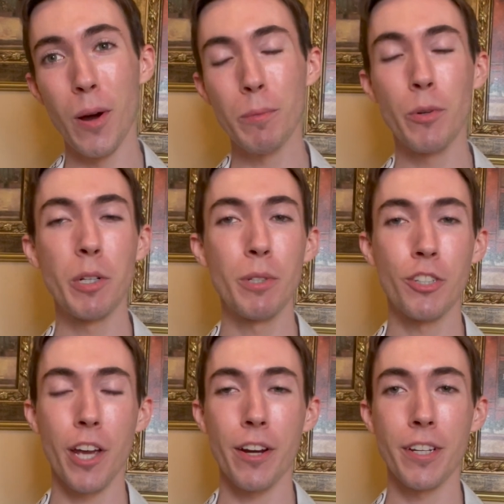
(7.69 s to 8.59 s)
I'm going to be
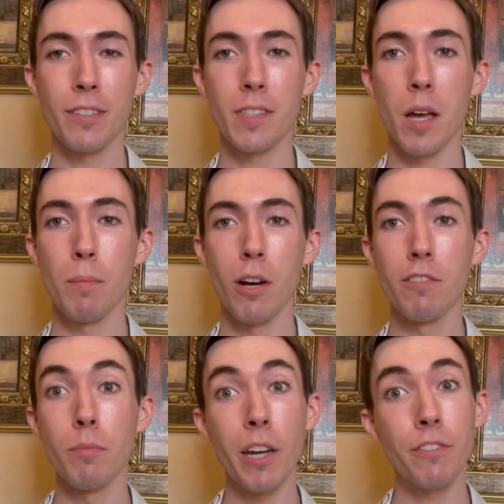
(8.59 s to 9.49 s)
sharing some
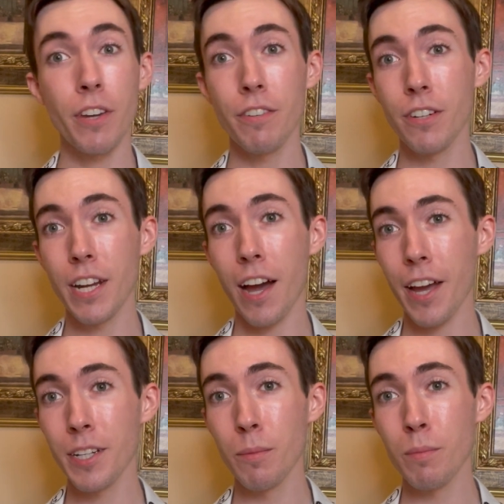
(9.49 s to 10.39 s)
of my favorite
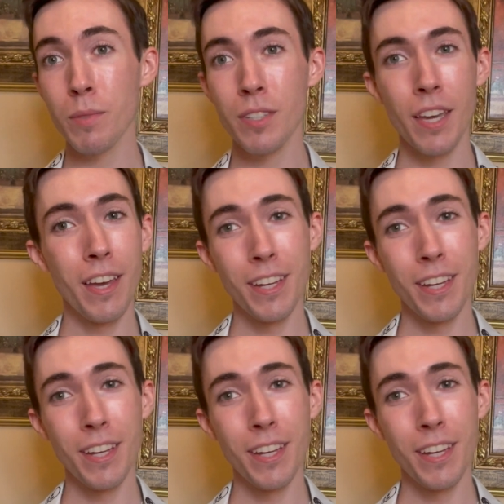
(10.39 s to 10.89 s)
items,